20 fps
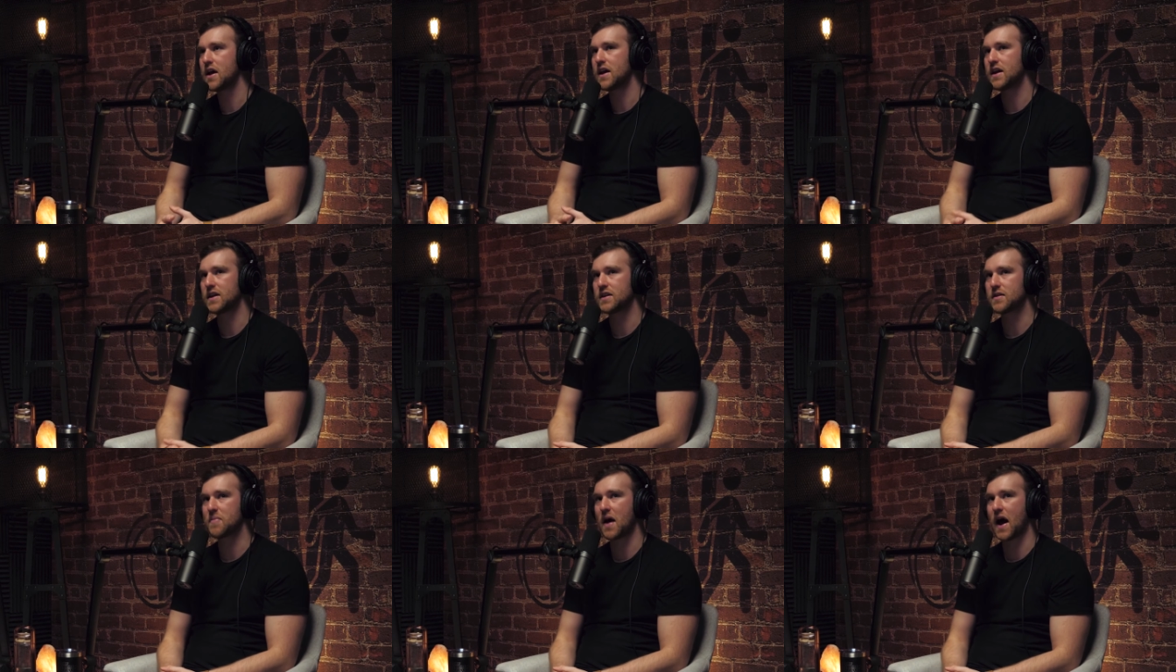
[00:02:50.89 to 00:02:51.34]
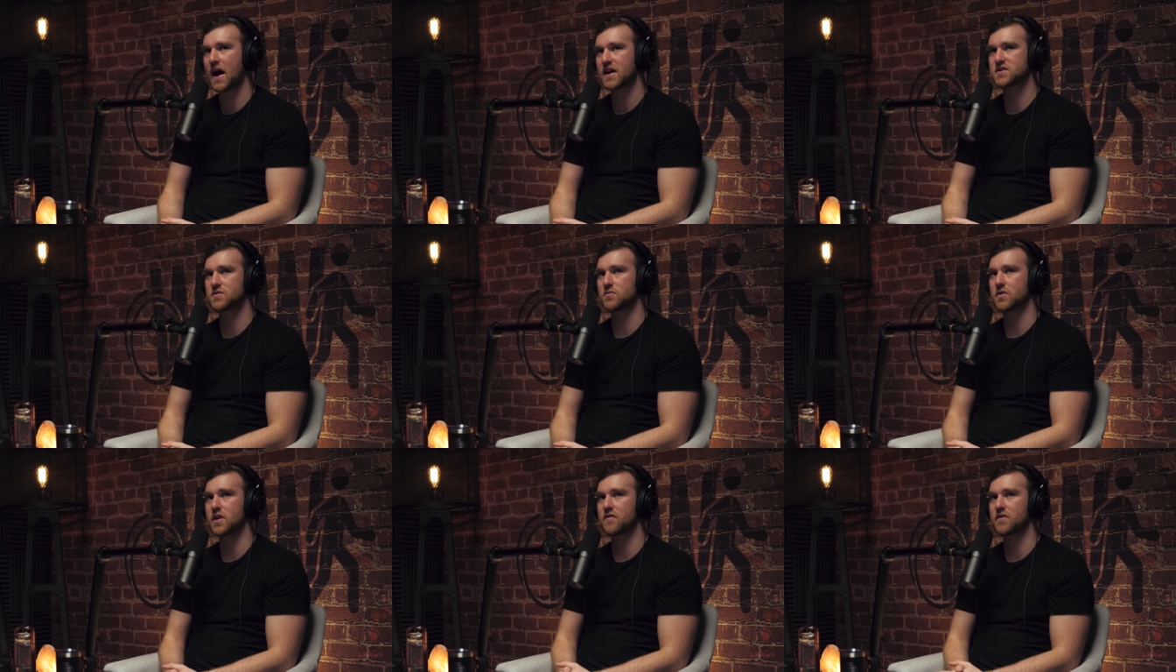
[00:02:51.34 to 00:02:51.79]
in the past
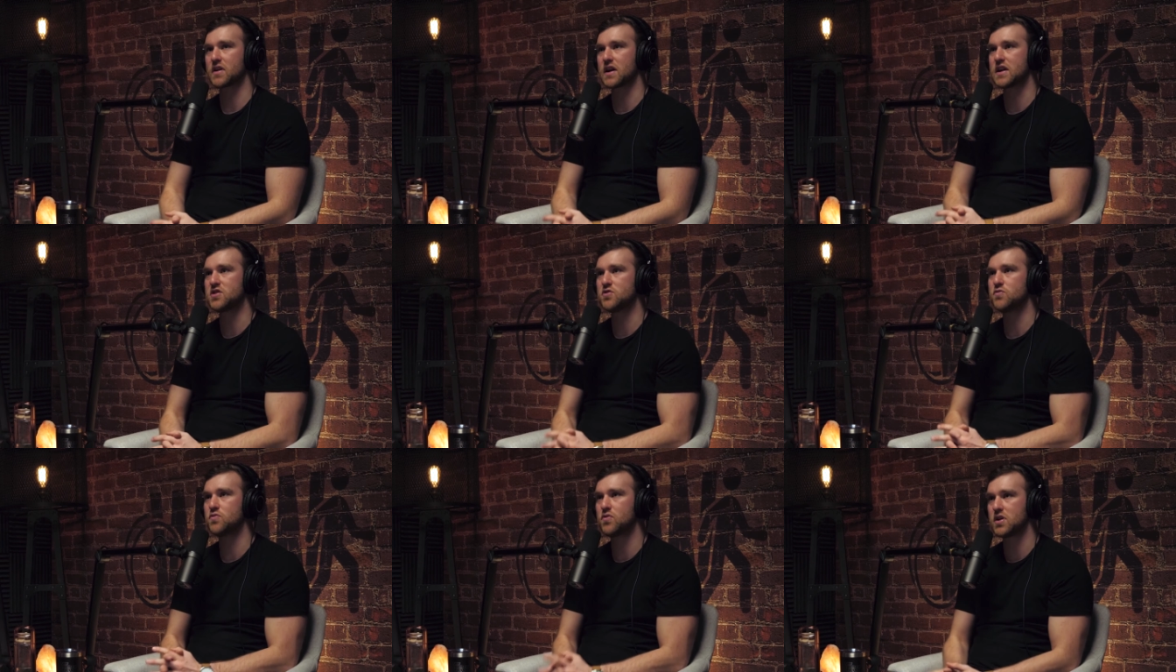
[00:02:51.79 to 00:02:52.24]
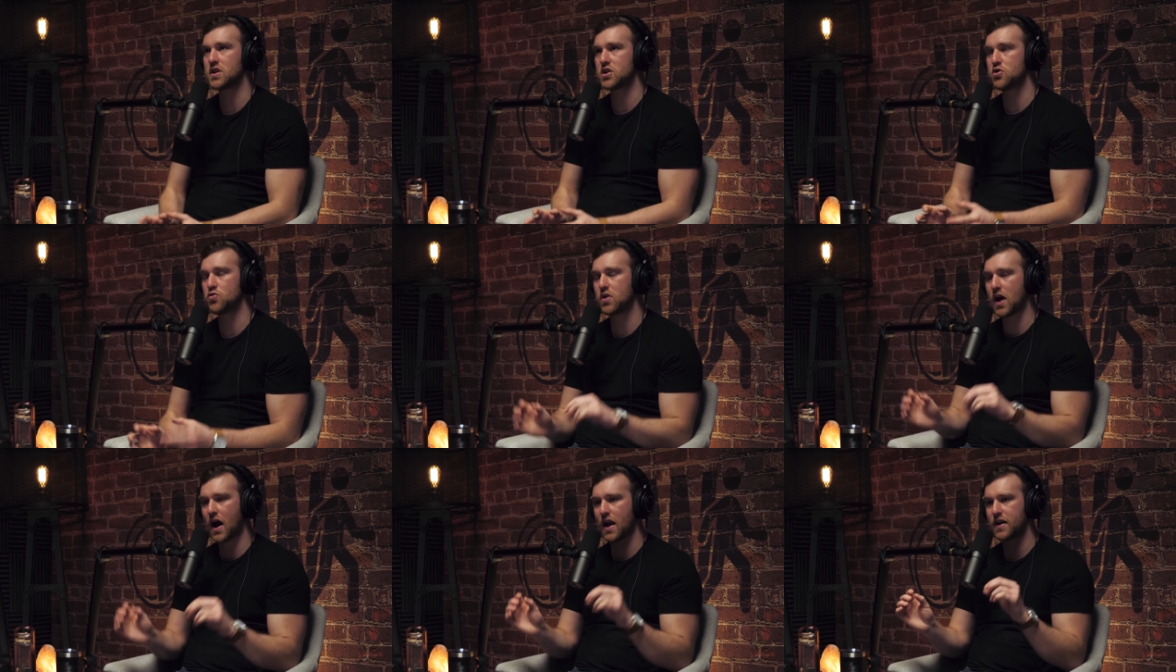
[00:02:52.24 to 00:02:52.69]
or whatever. And
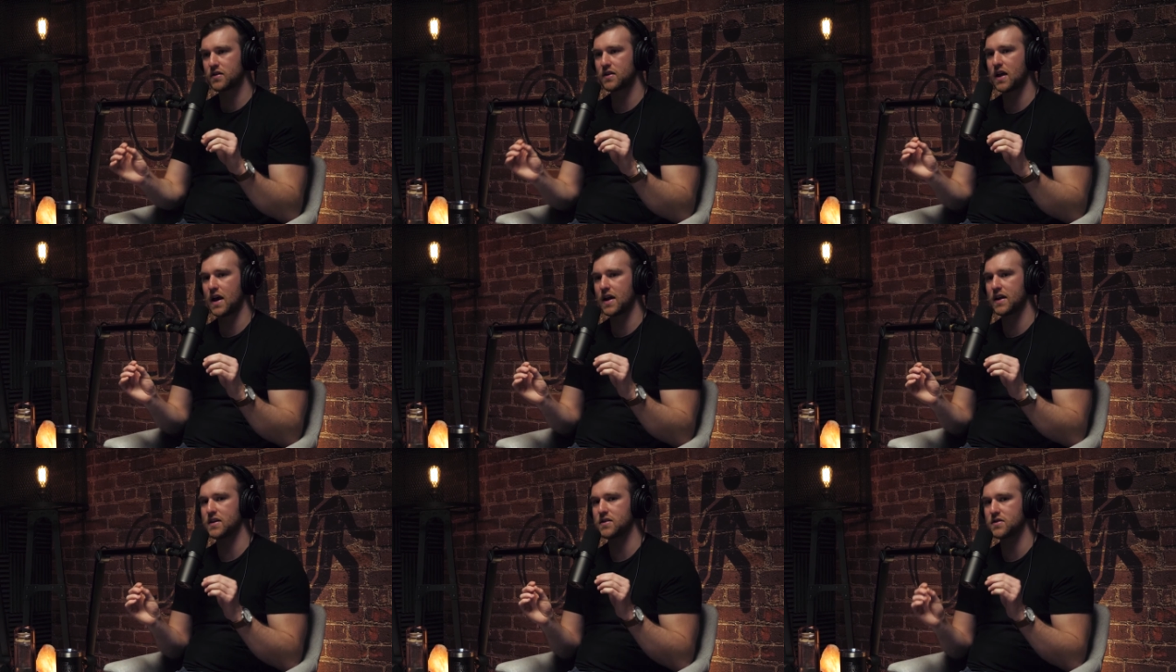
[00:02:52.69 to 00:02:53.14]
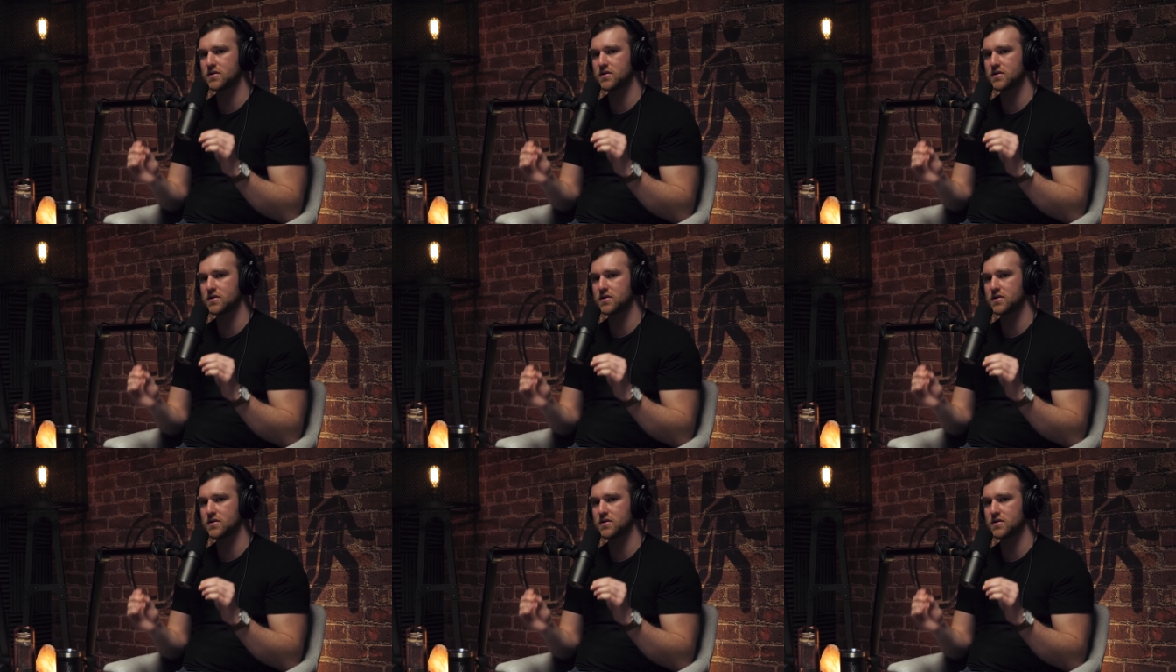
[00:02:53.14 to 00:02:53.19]
you gotta like